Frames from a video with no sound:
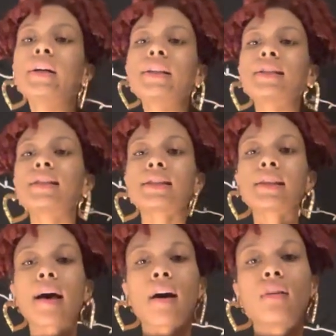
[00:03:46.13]
this is
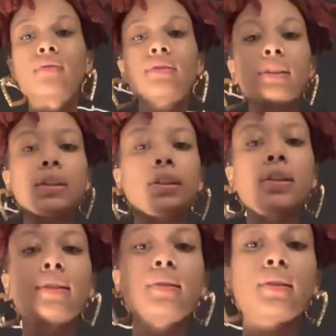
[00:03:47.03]
the
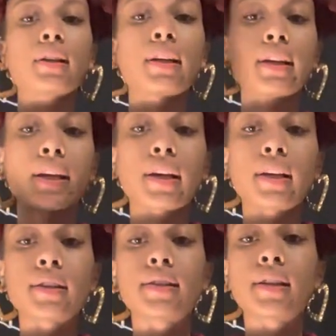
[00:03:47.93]
outfit
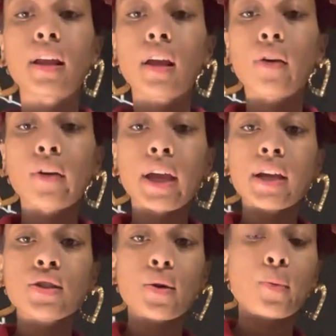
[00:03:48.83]
yeah
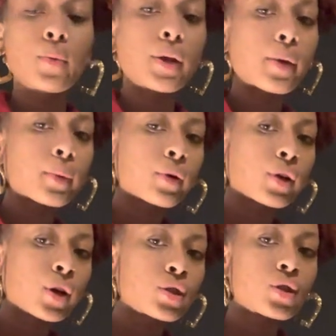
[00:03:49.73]
okay so now we're
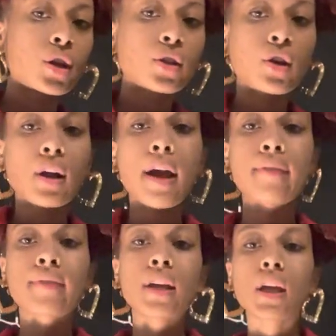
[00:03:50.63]
gonna go to the third
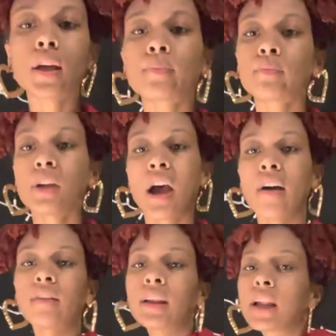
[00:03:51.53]
outfit i
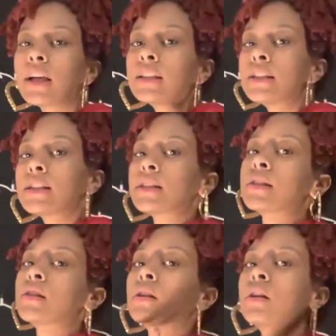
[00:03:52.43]
really like
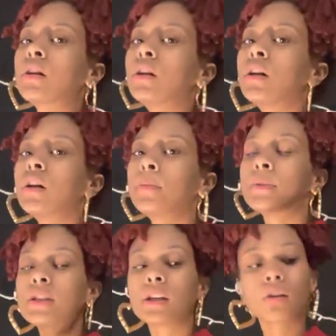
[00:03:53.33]
this
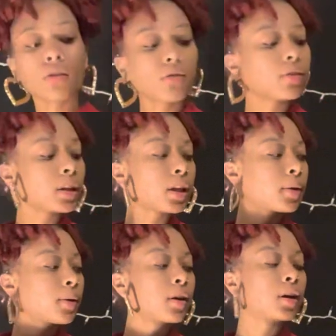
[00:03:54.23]
material
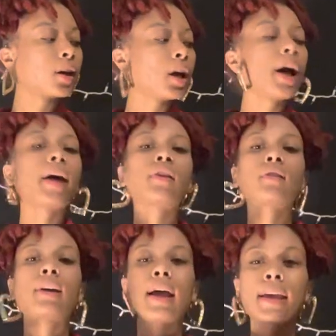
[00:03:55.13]
really
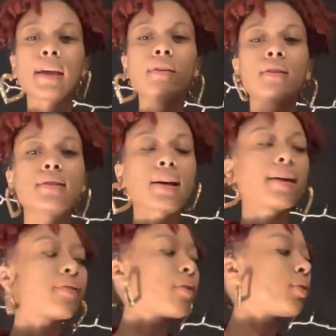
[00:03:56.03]
i, I can't decide
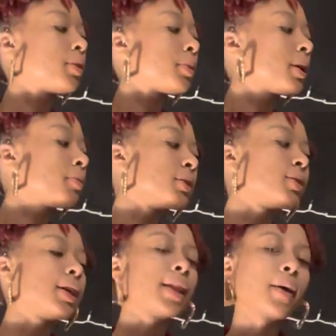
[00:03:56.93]
if i want to pick
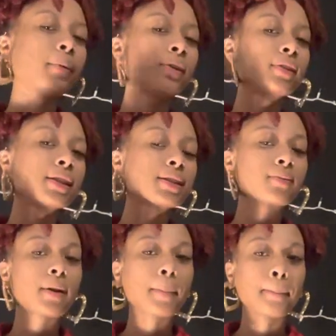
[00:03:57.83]
between that one or this
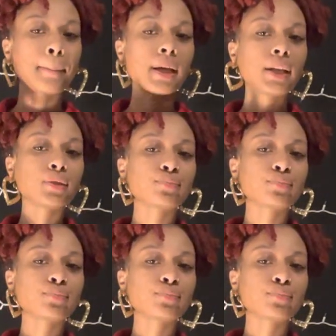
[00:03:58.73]
one but